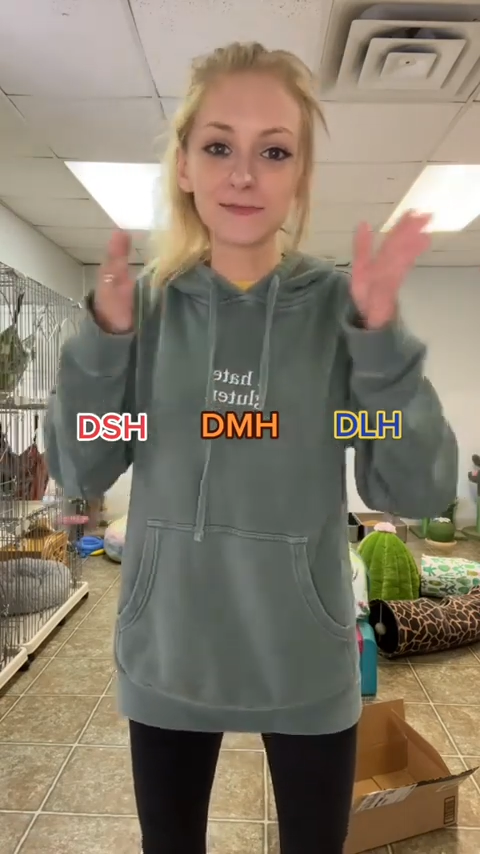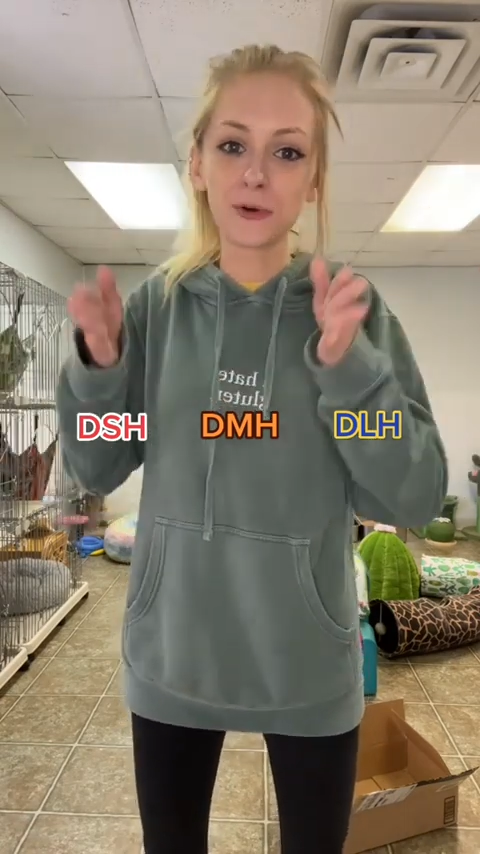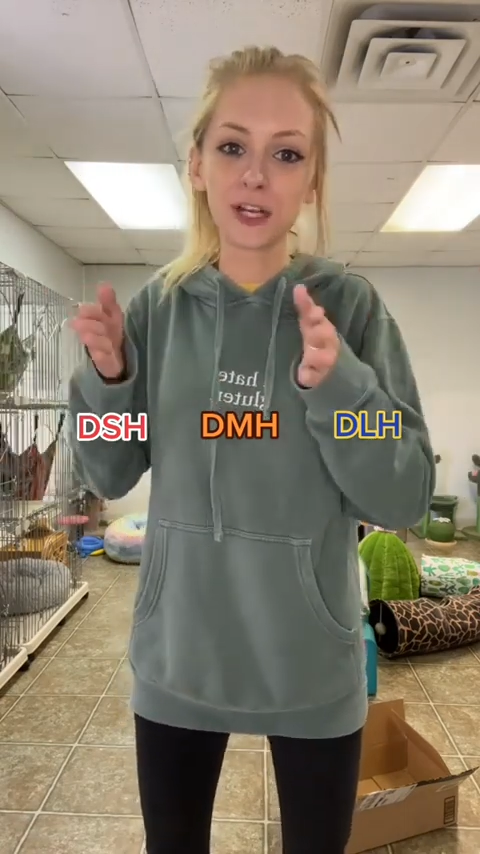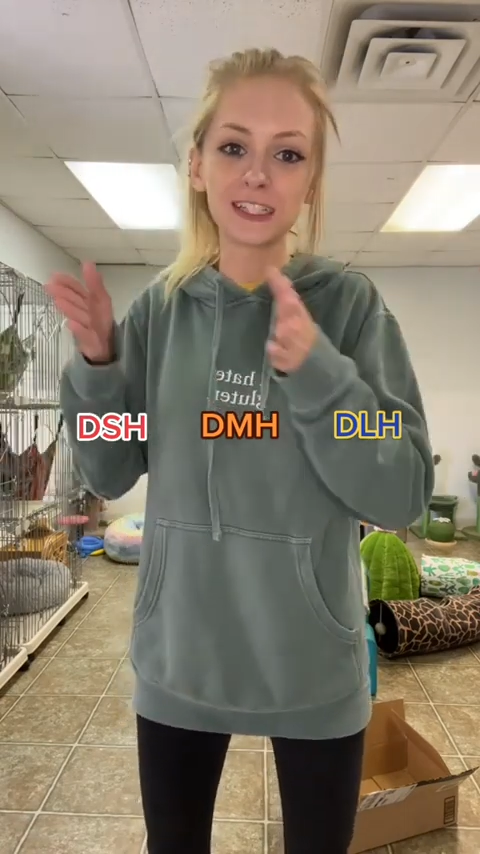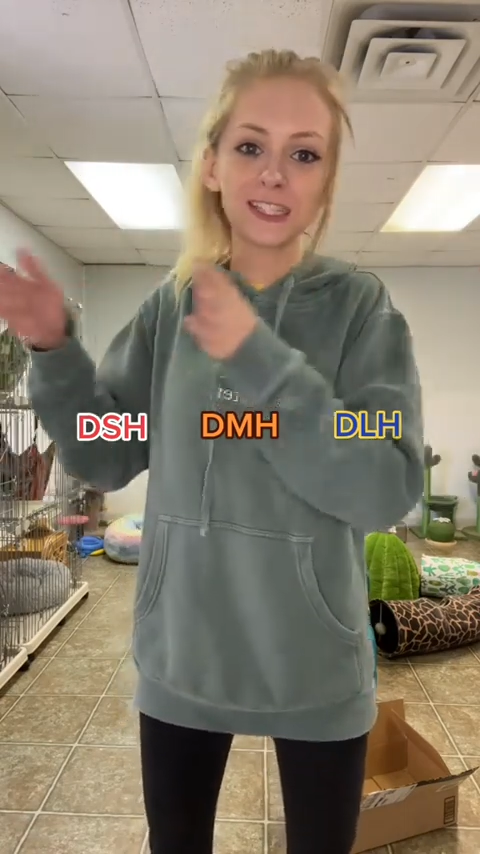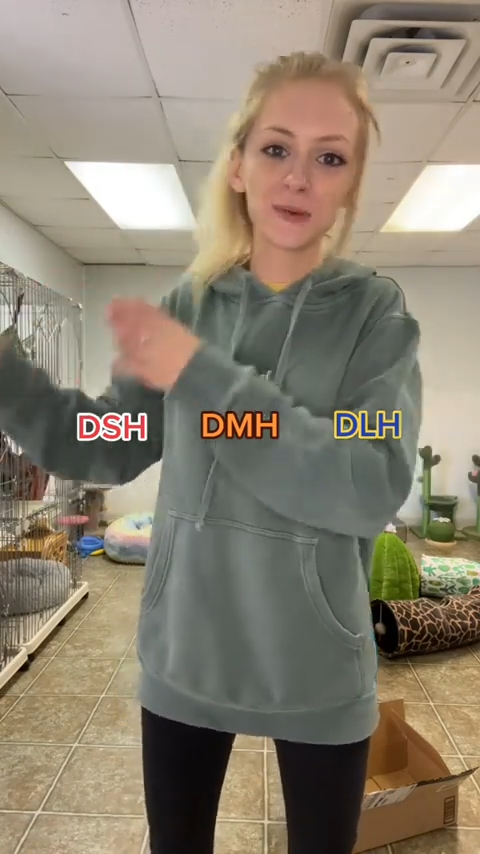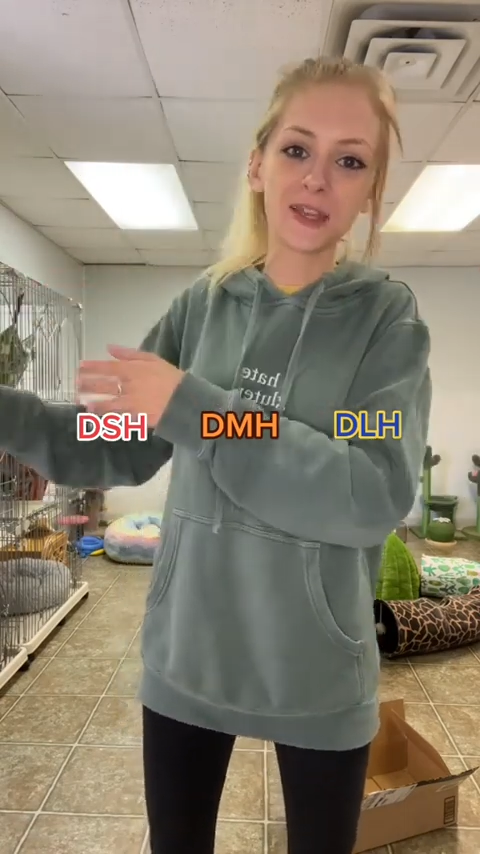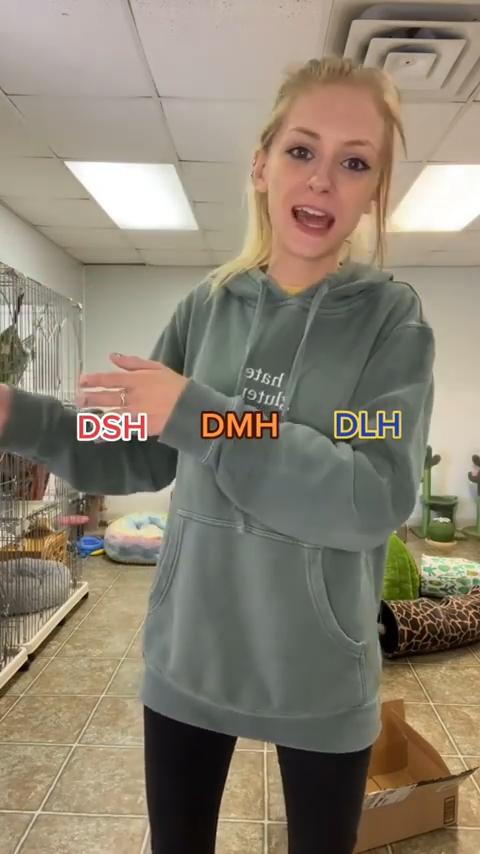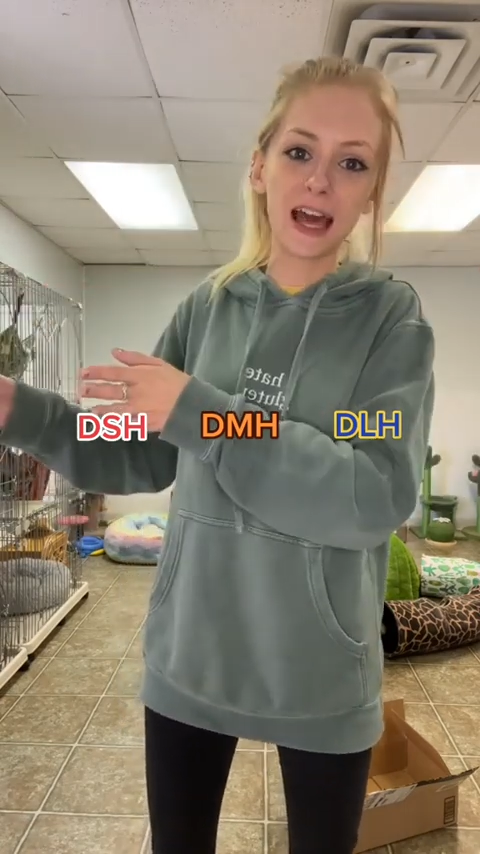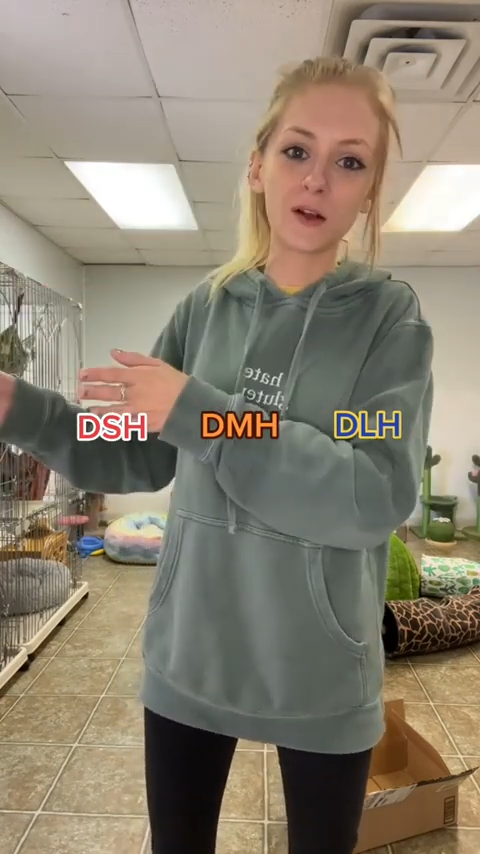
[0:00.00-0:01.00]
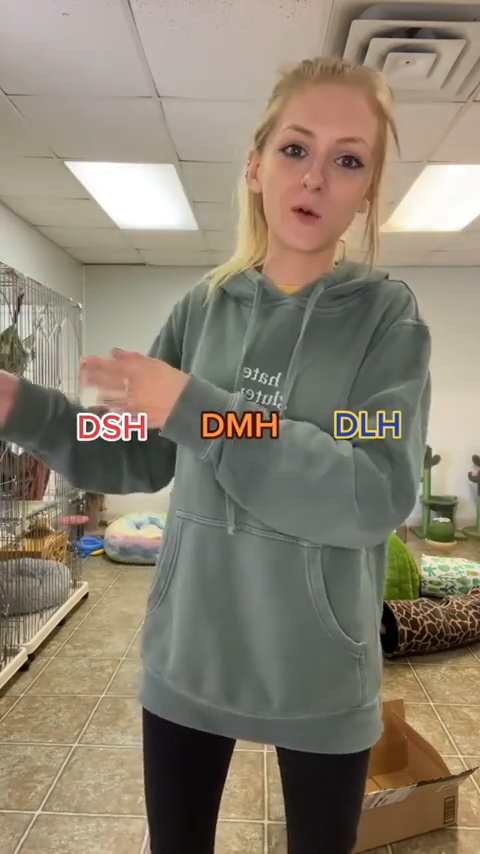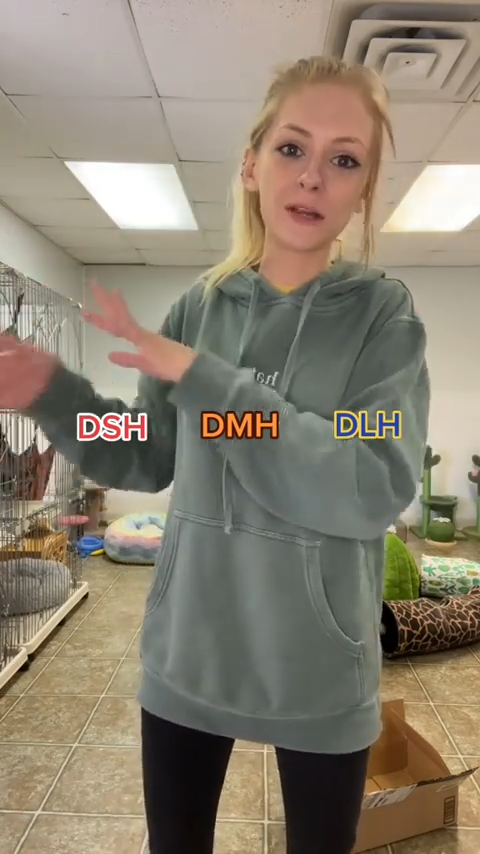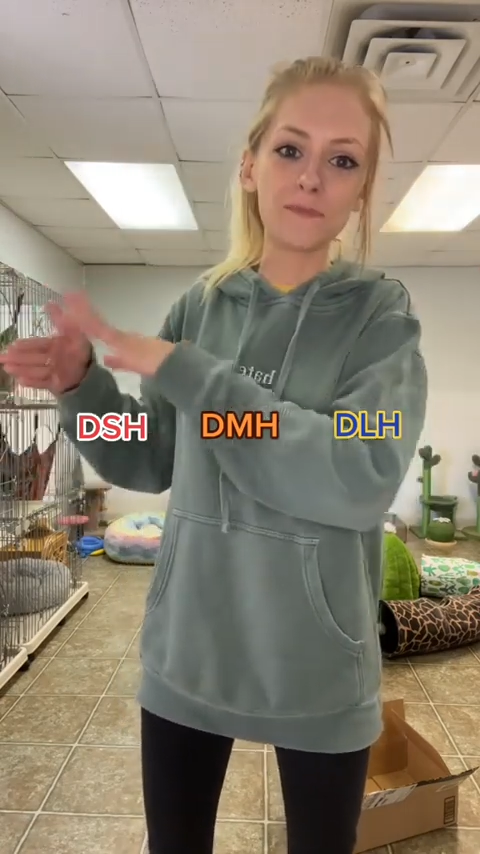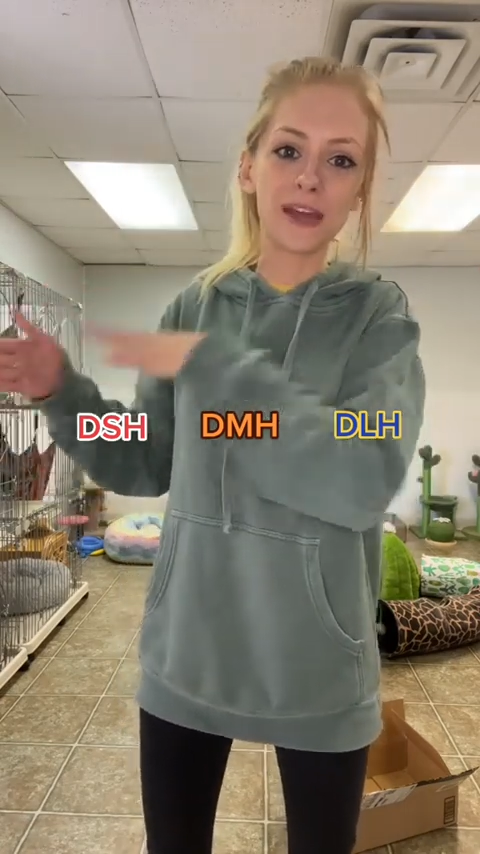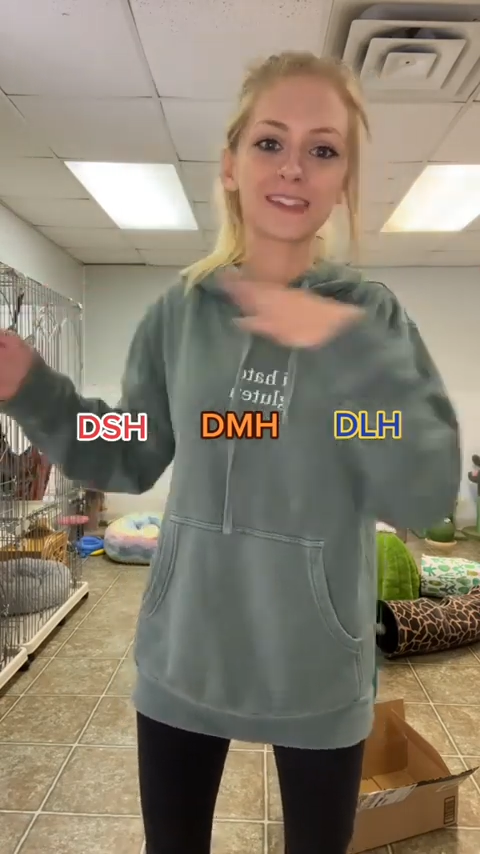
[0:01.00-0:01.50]
put into the
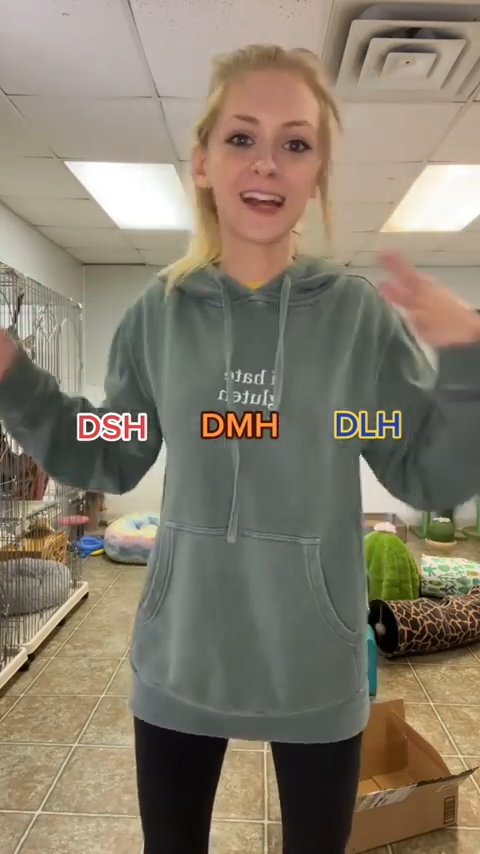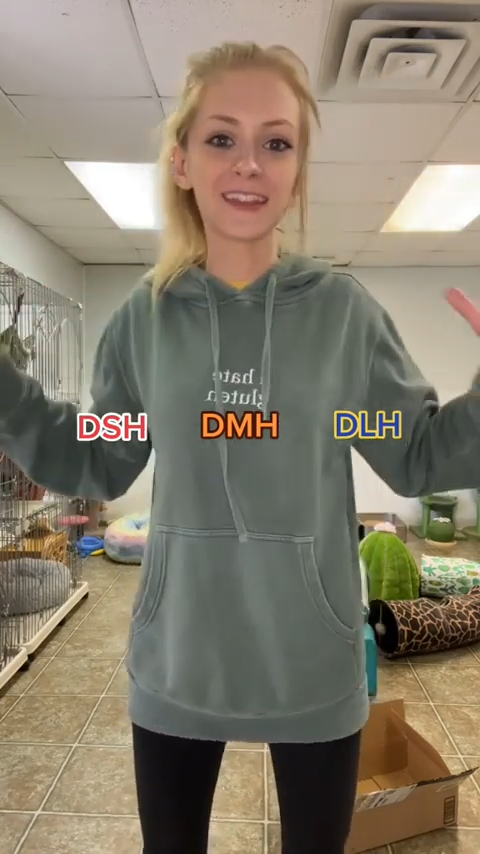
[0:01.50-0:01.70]
category based